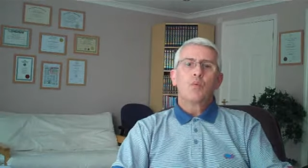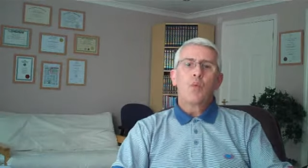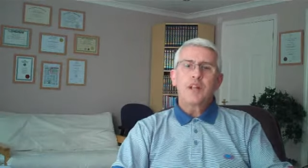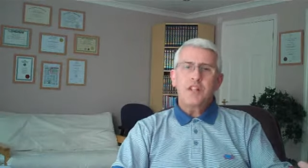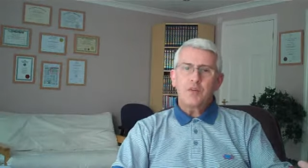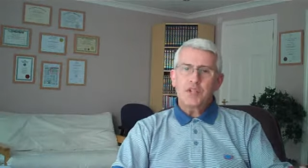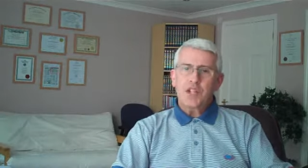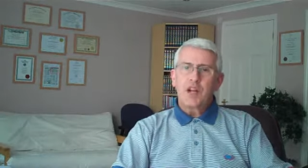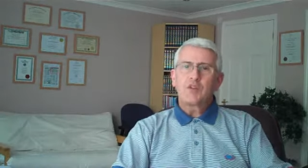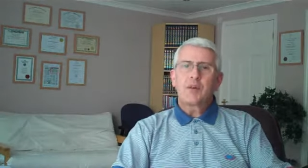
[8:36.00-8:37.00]
When you
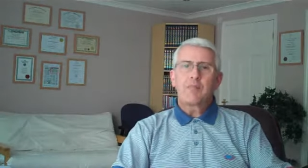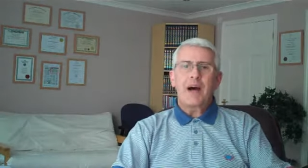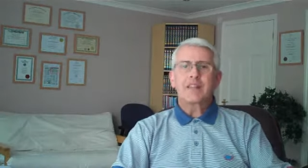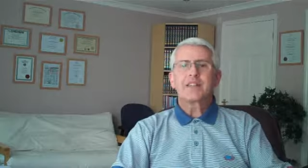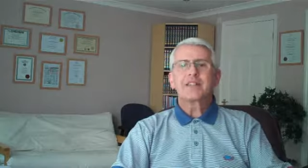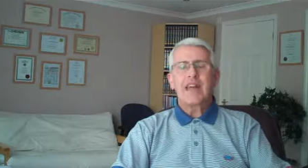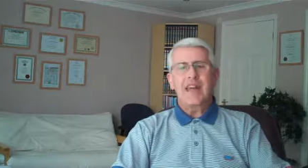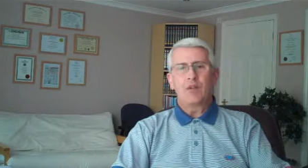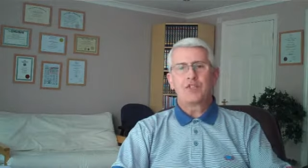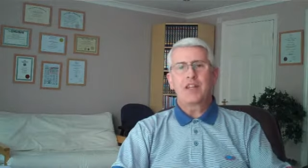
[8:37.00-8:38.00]
slow the putter
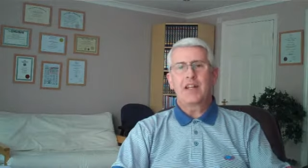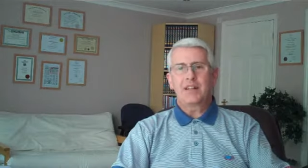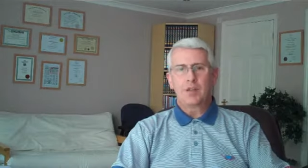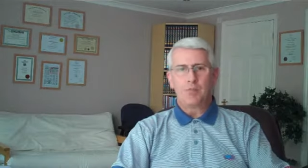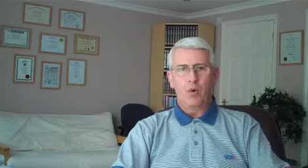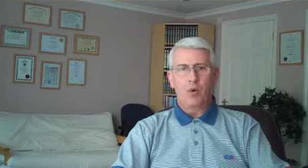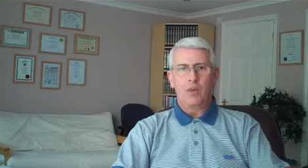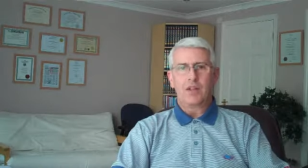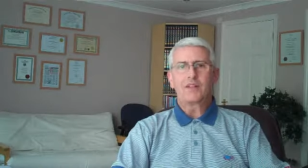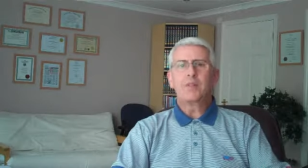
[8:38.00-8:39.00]
down to hit the
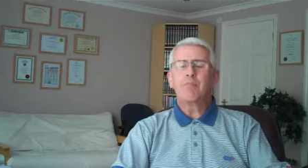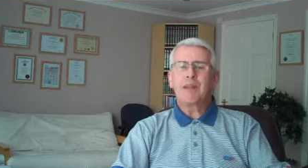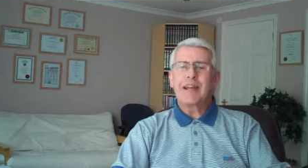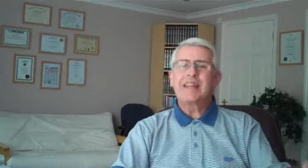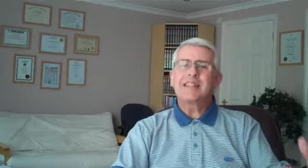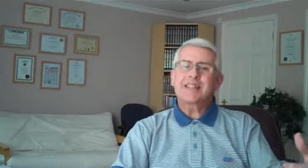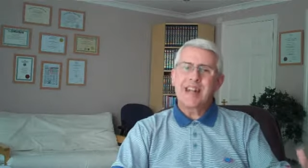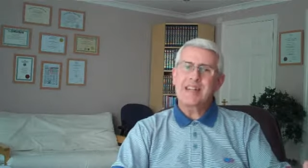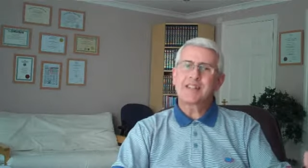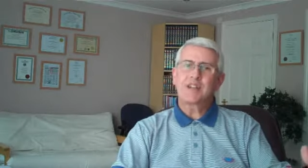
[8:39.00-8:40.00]
ball, the blade
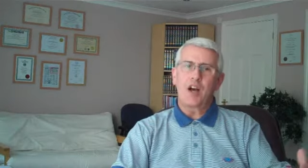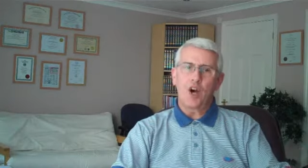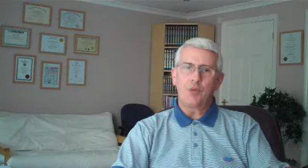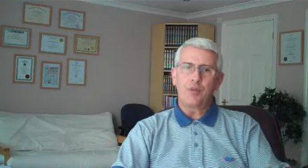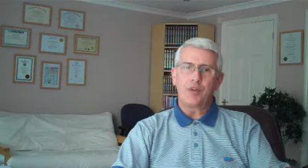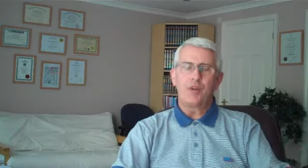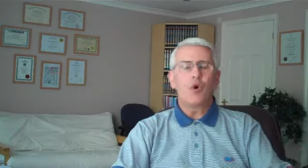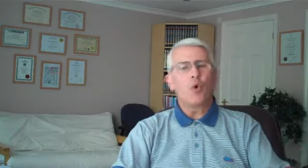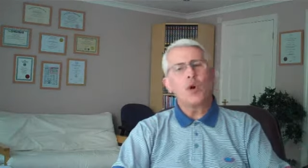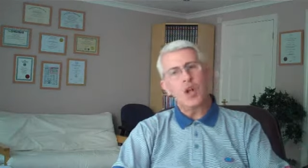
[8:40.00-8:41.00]
tends to open
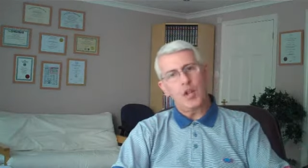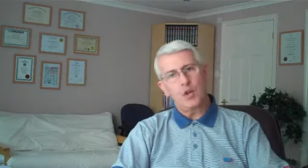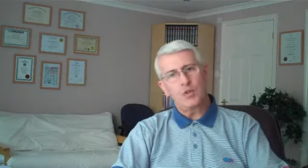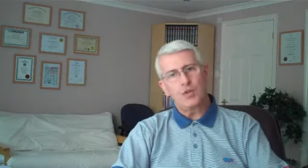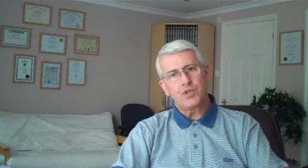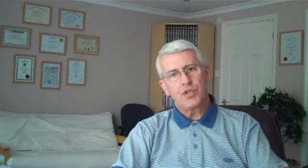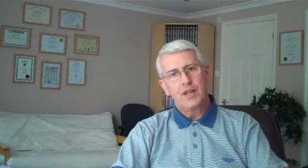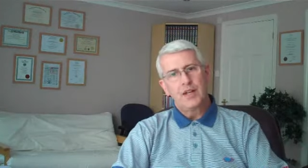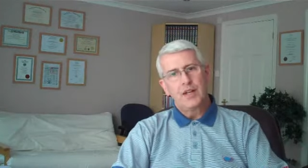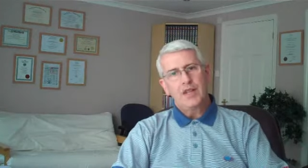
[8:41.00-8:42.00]
or close,
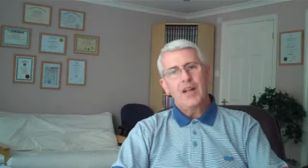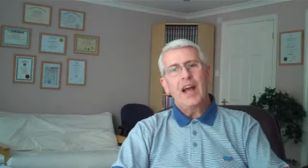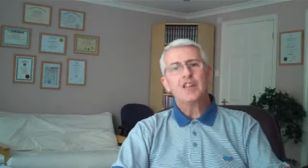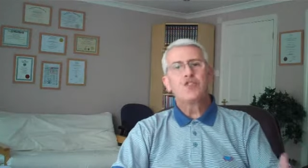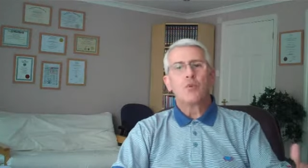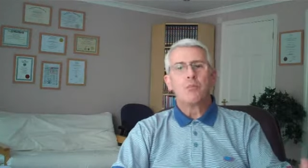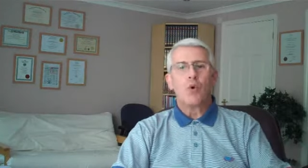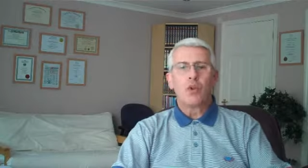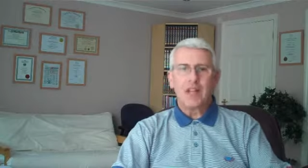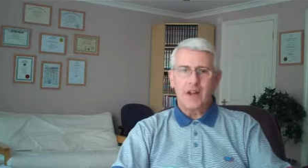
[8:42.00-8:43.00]
and you're
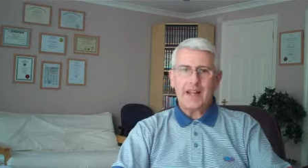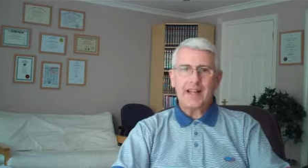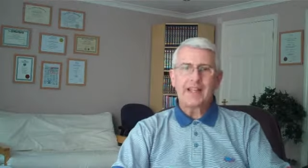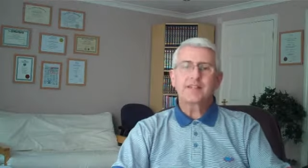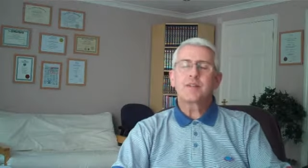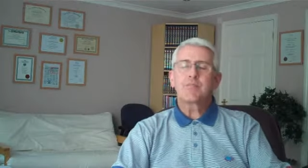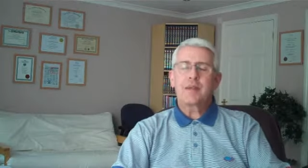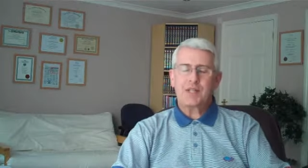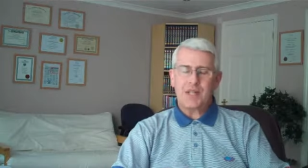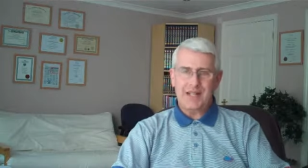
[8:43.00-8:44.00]
more likely to
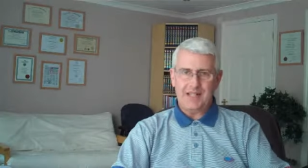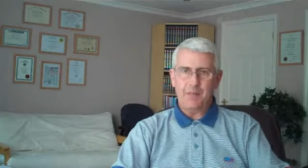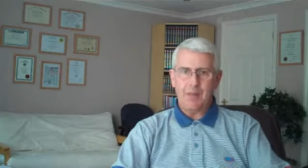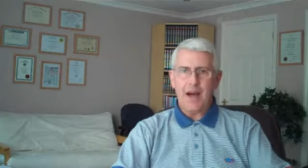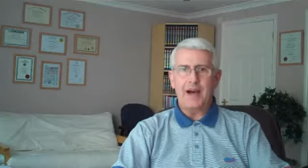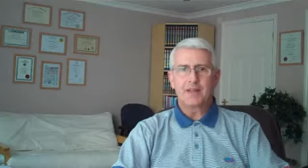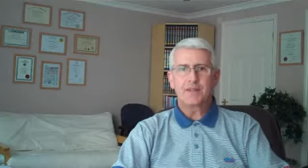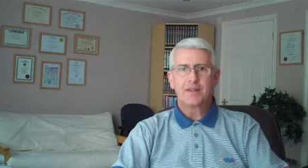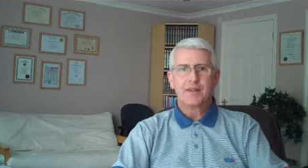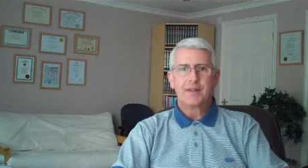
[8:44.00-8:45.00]
miss-hit the
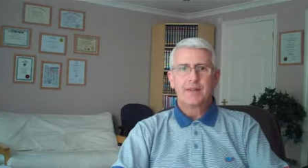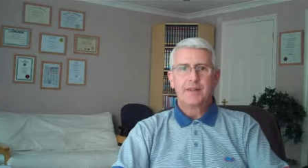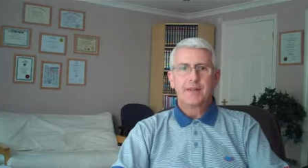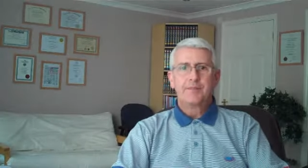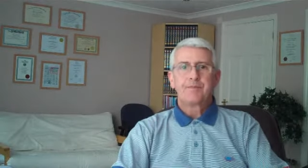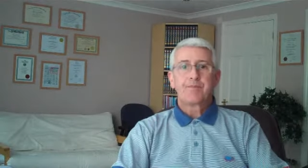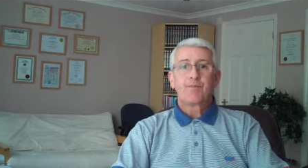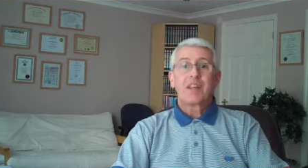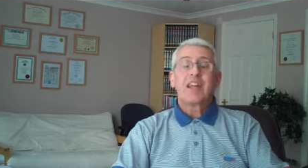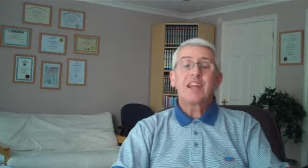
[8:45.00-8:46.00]
putt.
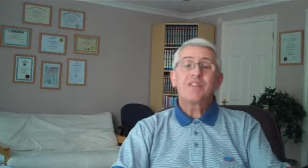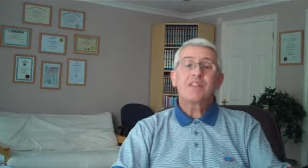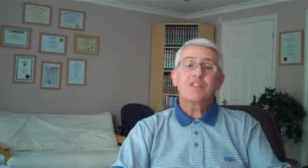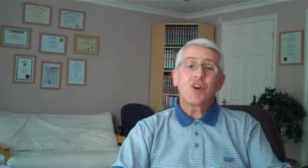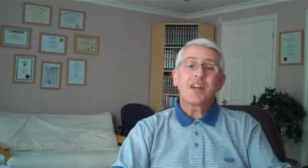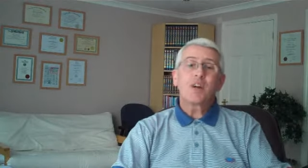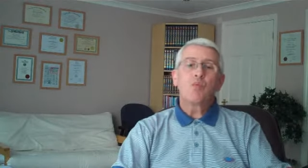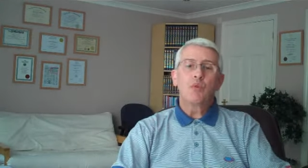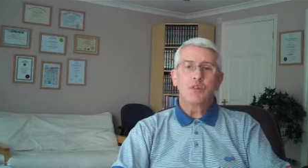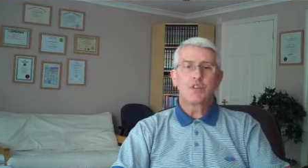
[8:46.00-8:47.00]
Even Tiger
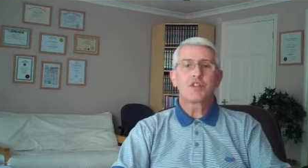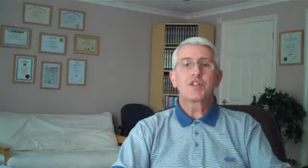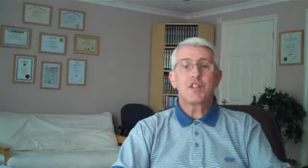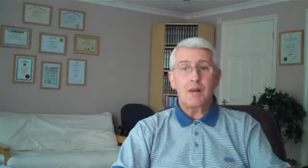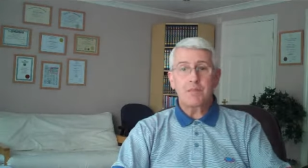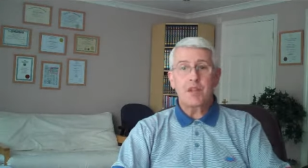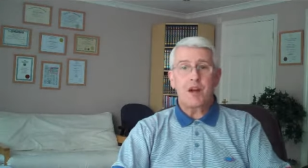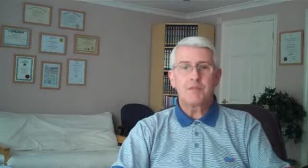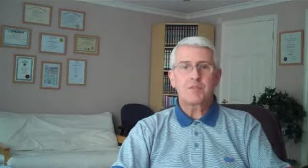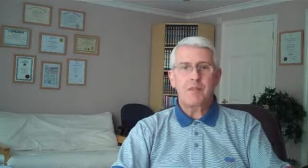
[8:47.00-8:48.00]
Woods
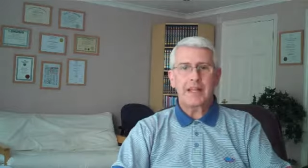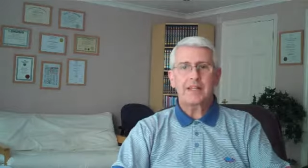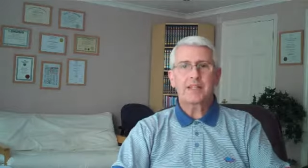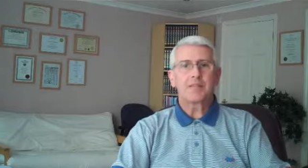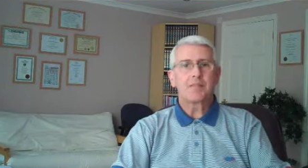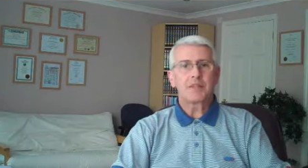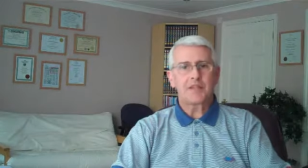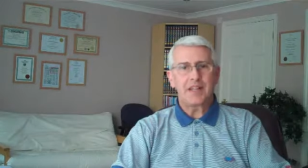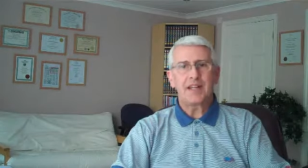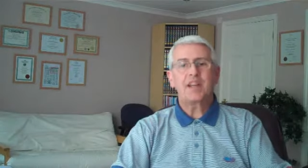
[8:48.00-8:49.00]
sometimes makes the
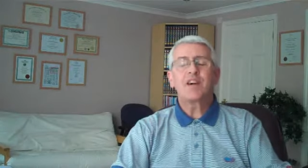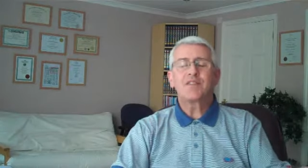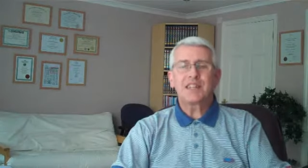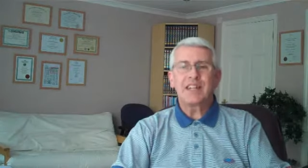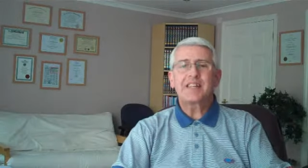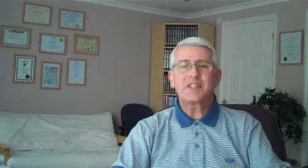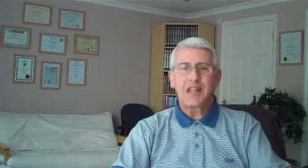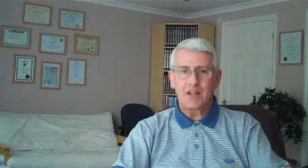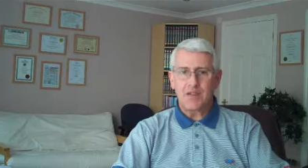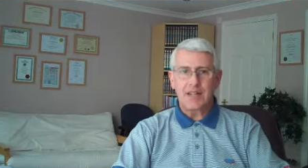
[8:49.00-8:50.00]
mistake of
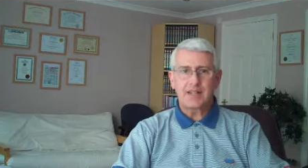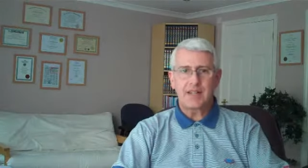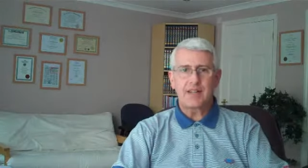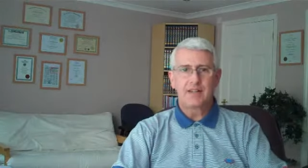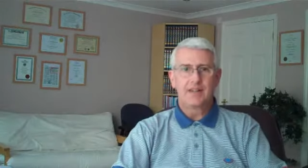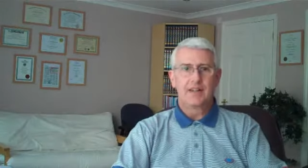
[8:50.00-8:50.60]
decelerating.